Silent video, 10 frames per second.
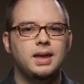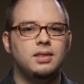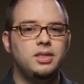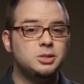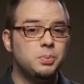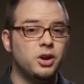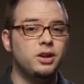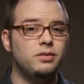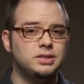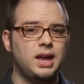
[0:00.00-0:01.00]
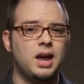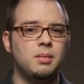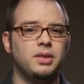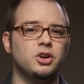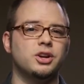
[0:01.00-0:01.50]
This period of time
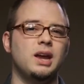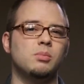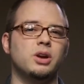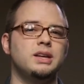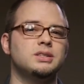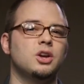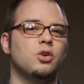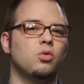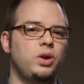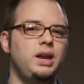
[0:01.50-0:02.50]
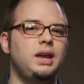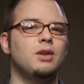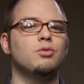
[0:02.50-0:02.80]
that your camera is reading and